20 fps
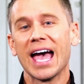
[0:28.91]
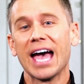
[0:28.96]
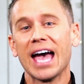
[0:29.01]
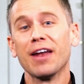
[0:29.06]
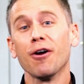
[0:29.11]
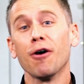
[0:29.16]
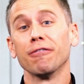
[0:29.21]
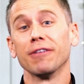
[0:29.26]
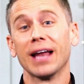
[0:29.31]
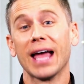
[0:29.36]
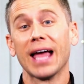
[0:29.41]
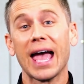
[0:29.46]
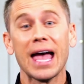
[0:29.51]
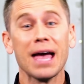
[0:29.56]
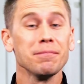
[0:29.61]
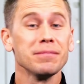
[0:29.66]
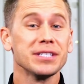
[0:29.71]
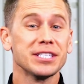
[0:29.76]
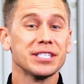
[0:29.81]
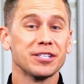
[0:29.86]
Head over to
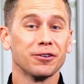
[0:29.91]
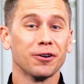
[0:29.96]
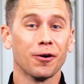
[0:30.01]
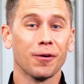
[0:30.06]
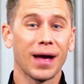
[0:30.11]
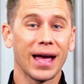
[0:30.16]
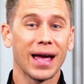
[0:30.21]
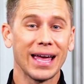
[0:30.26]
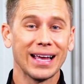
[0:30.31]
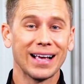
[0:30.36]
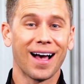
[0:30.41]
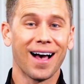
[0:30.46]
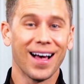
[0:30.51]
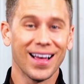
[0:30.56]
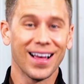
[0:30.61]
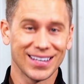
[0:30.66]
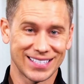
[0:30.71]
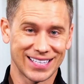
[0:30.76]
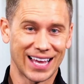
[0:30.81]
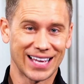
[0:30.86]
MZeroA
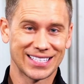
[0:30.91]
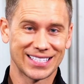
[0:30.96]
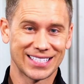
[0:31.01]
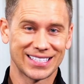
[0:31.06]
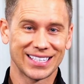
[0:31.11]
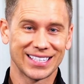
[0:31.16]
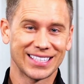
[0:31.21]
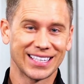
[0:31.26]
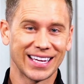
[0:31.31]
contest